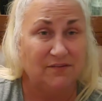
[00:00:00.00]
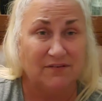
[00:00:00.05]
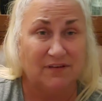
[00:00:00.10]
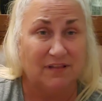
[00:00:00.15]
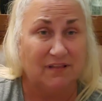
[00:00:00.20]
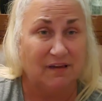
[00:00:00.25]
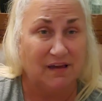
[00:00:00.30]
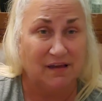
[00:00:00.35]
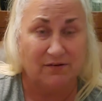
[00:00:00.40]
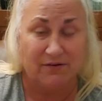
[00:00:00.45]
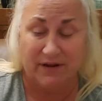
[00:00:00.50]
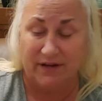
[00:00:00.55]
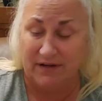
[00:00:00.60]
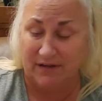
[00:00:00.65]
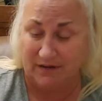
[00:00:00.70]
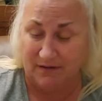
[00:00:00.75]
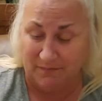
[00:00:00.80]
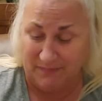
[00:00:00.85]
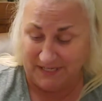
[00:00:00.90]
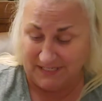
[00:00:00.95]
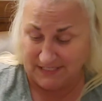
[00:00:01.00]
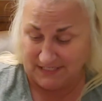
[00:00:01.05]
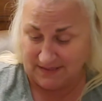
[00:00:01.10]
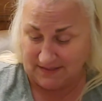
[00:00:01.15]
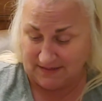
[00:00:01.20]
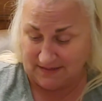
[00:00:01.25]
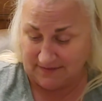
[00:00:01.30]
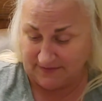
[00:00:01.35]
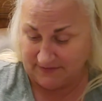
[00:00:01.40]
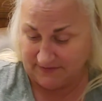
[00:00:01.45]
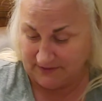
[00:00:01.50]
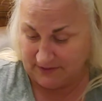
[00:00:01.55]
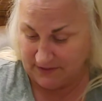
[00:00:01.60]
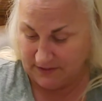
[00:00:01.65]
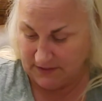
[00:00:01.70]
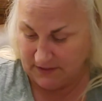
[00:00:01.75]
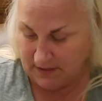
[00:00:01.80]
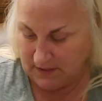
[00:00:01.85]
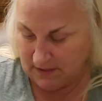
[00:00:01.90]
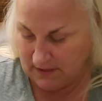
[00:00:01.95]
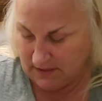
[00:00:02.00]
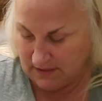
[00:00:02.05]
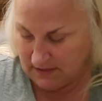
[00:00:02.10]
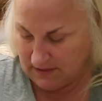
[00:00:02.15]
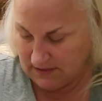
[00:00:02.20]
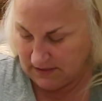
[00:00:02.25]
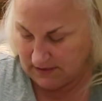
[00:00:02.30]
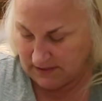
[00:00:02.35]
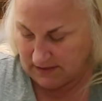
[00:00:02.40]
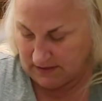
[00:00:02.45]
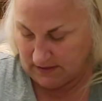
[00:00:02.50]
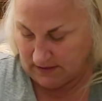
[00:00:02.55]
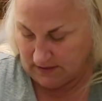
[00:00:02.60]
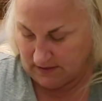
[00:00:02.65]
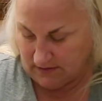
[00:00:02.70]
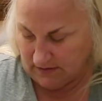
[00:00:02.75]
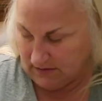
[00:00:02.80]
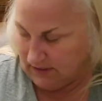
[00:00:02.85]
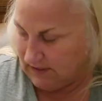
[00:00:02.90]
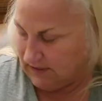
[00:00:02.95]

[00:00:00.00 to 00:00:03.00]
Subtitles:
a clock radio myself, so